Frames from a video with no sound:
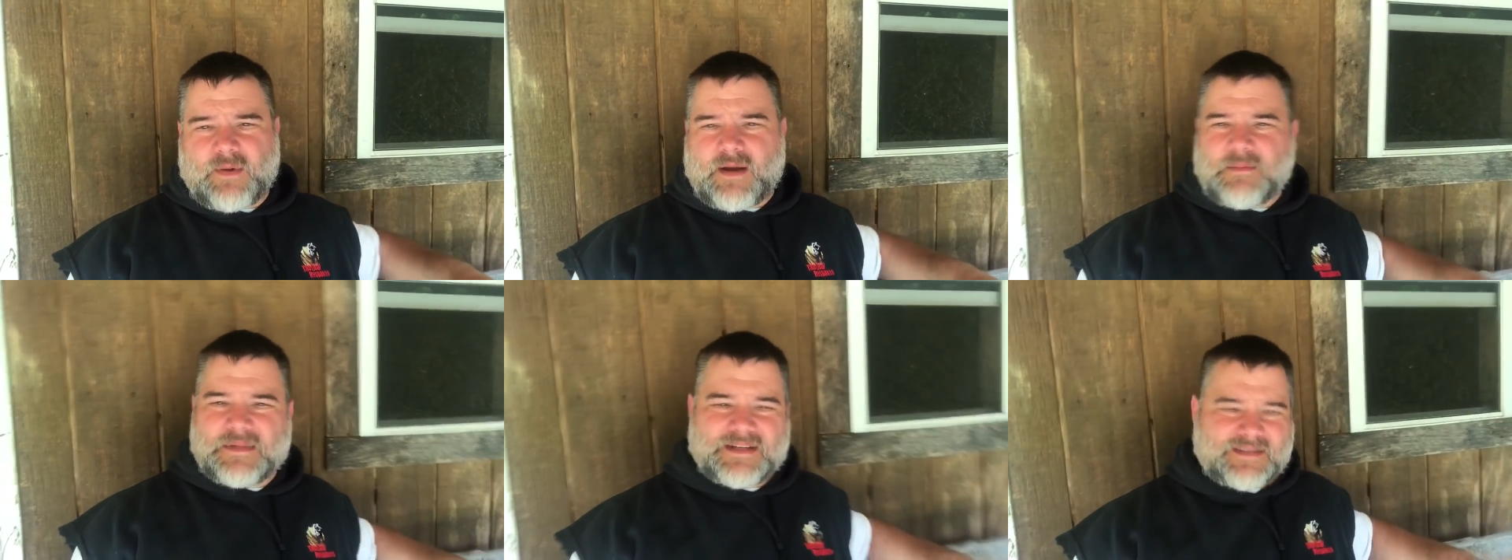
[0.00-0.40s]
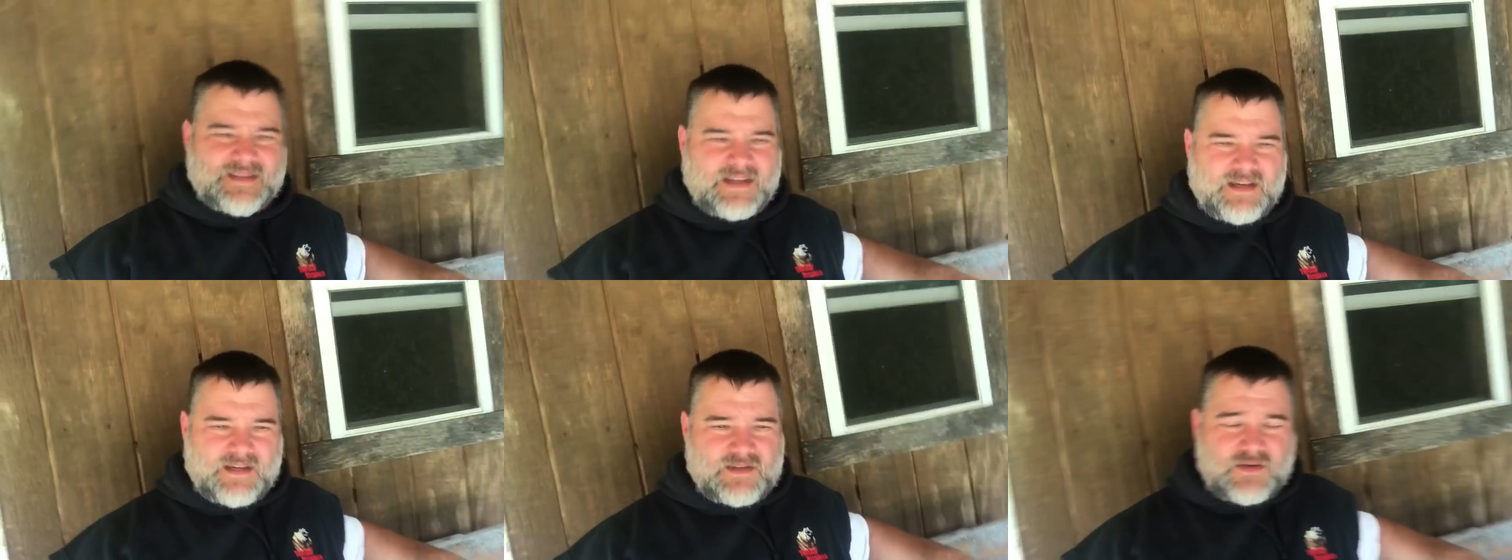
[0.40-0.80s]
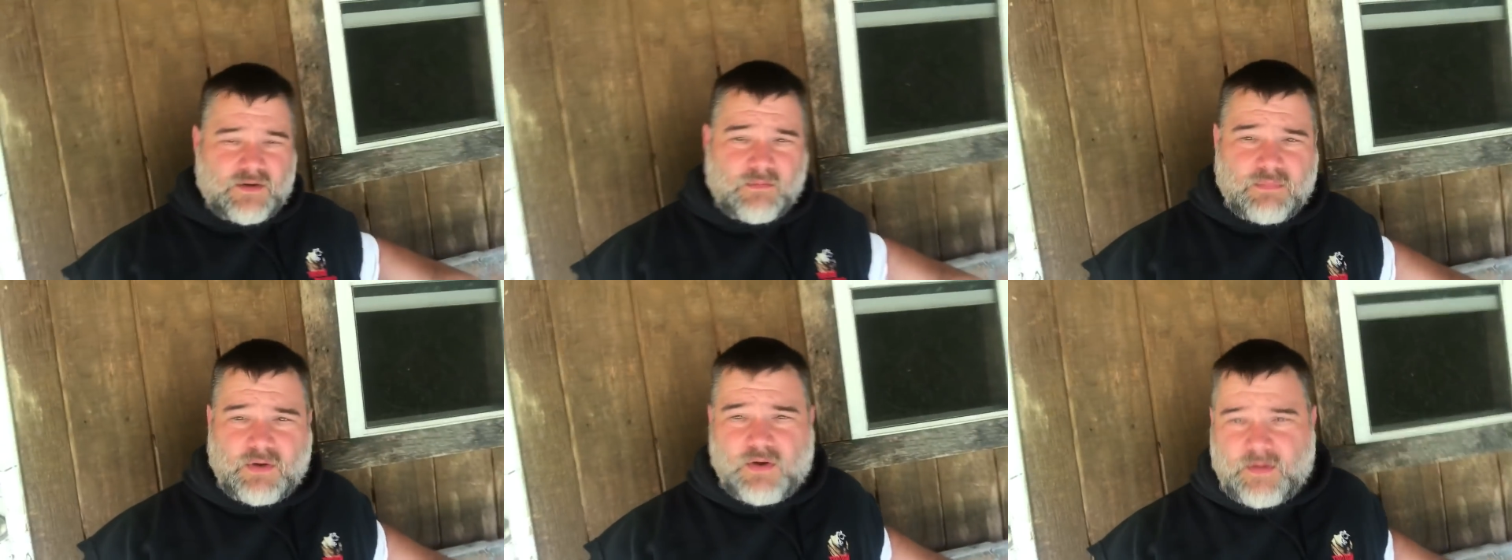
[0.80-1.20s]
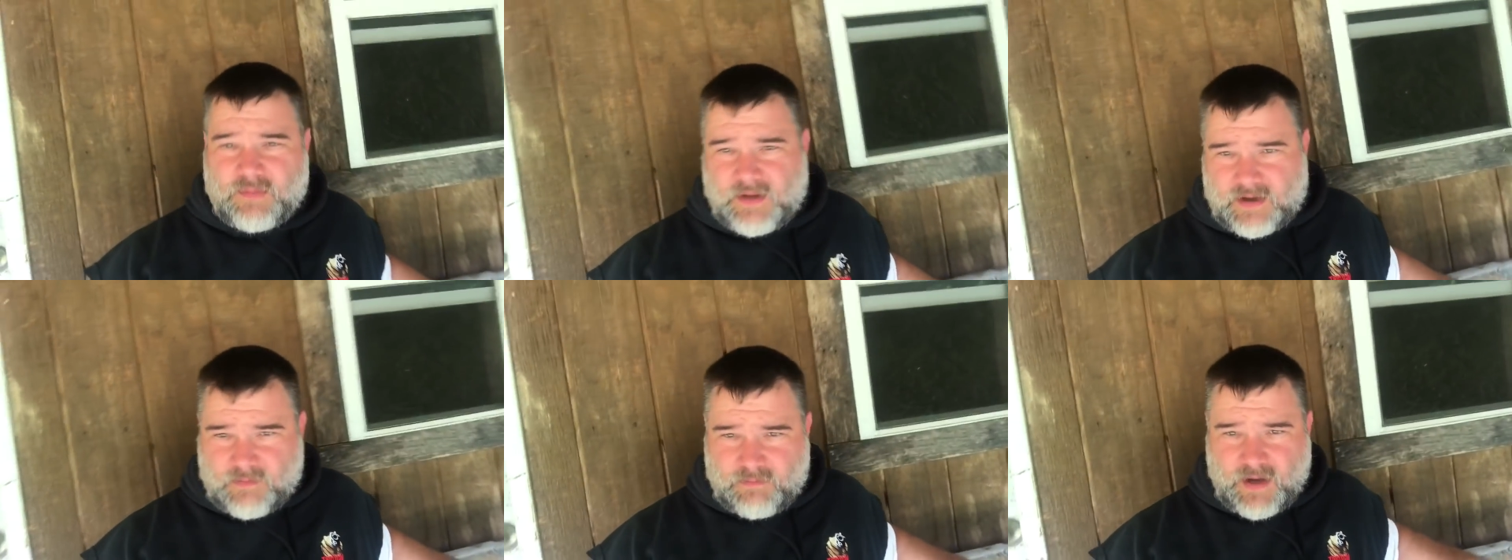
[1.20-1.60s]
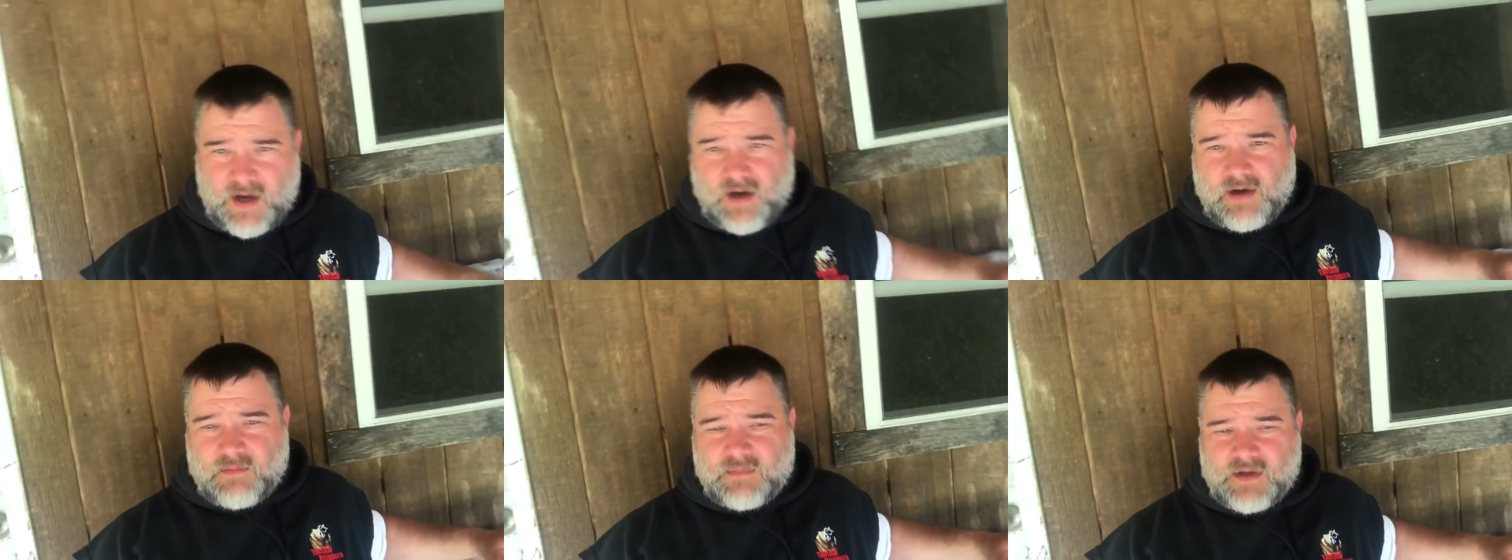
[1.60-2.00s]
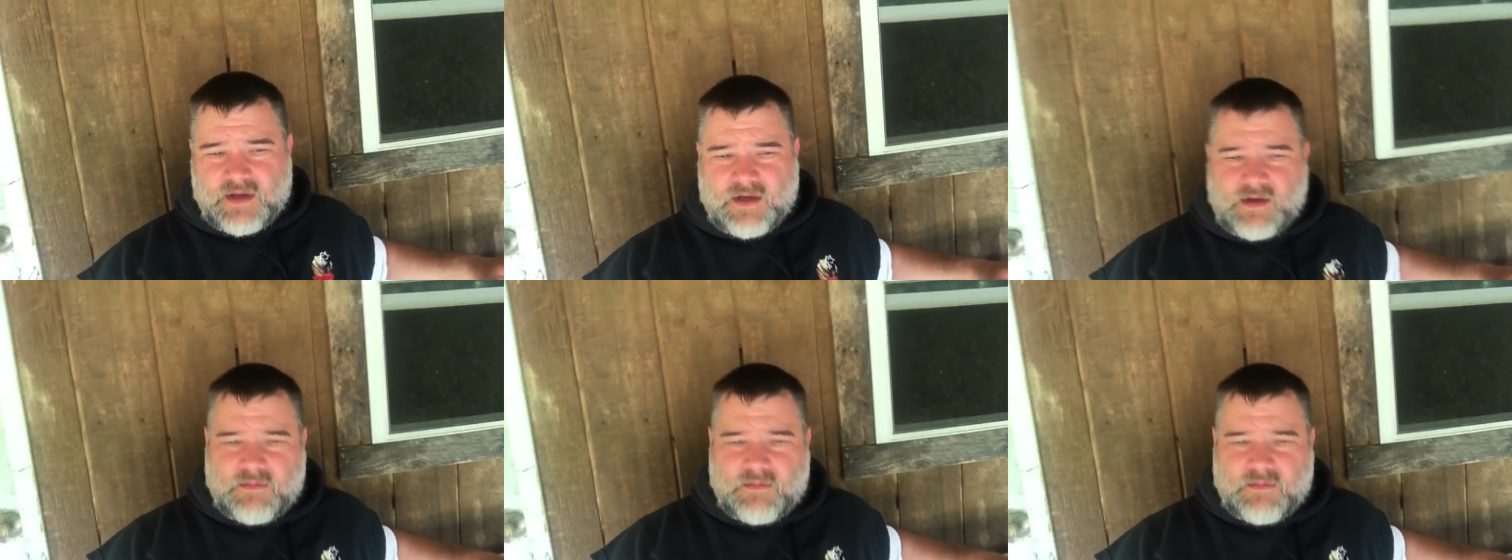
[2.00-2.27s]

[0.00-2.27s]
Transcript: I'm not saying it's going to blow up like a bomb,